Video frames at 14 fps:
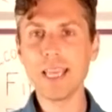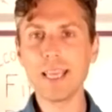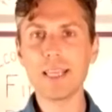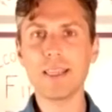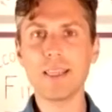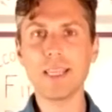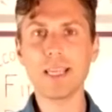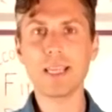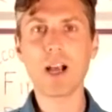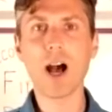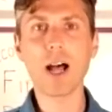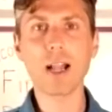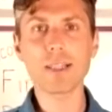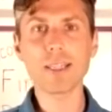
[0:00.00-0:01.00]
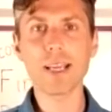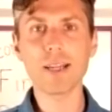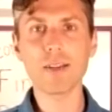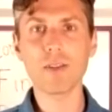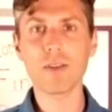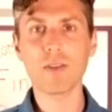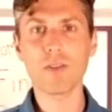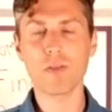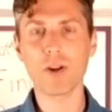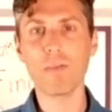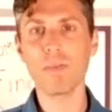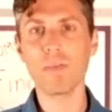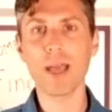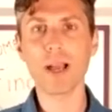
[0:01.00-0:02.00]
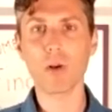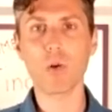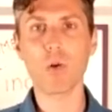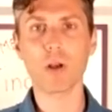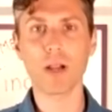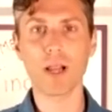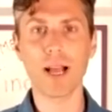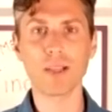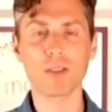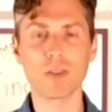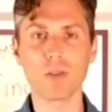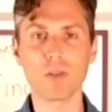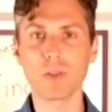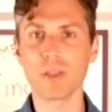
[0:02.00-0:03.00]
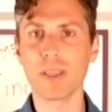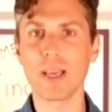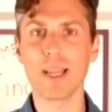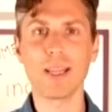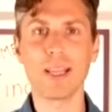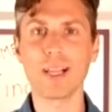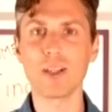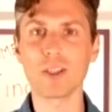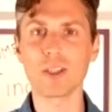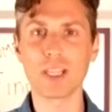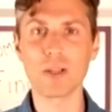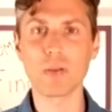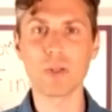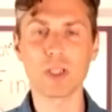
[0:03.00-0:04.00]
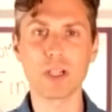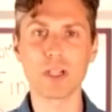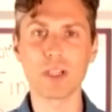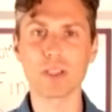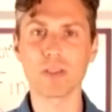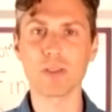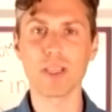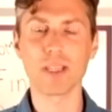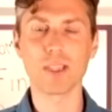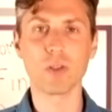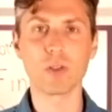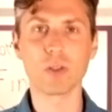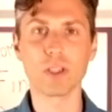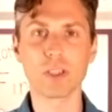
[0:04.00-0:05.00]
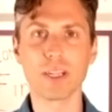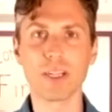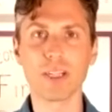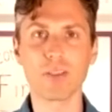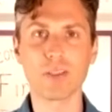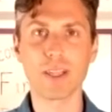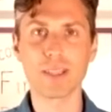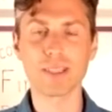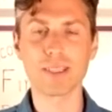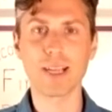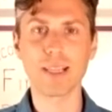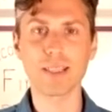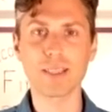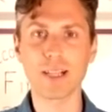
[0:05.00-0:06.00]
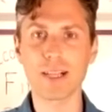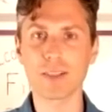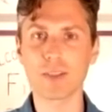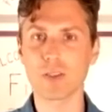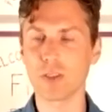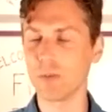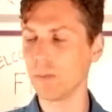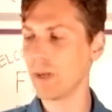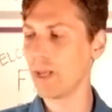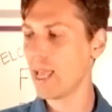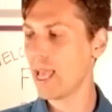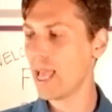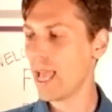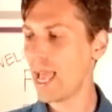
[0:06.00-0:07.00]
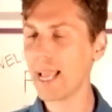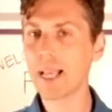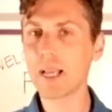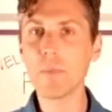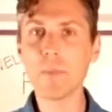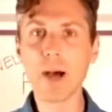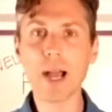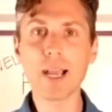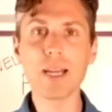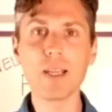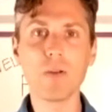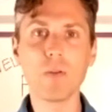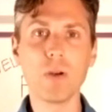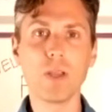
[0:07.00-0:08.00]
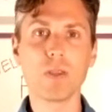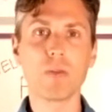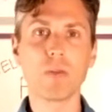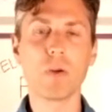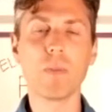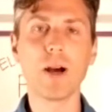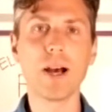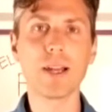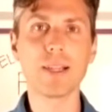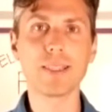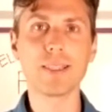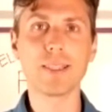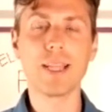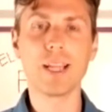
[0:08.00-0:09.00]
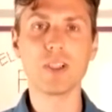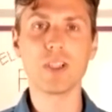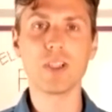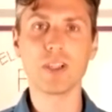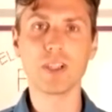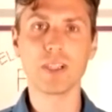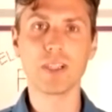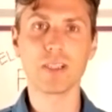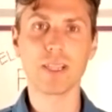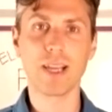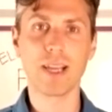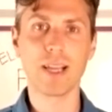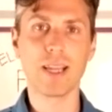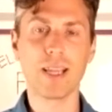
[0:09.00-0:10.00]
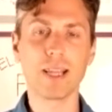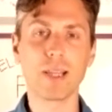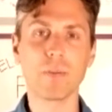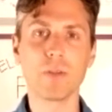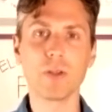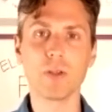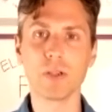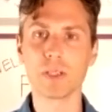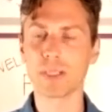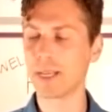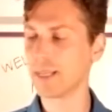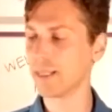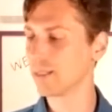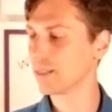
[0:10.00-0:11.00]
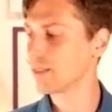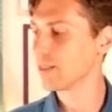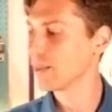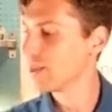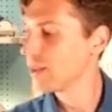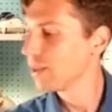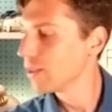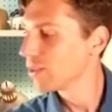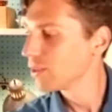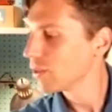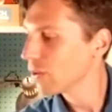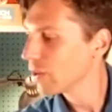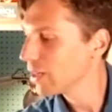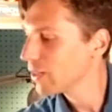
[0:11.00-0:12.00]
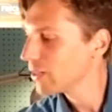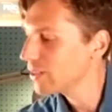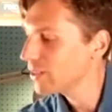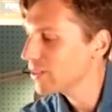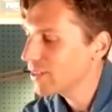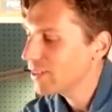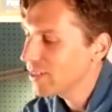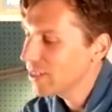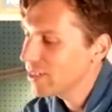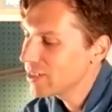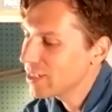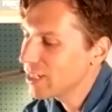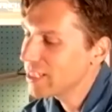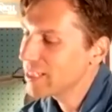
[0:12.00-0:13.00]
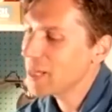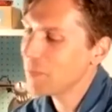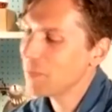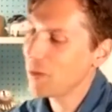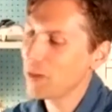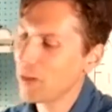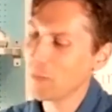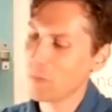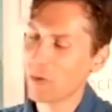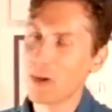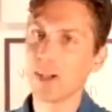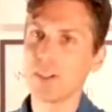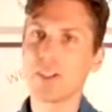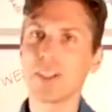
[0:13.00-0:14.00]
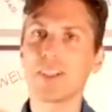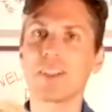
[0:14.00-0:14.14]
the content from that core classroom, so that English language arts or that social studies or that science classroom, and combine it with robotics and engineering design and computer science. So here's, here's an example little project.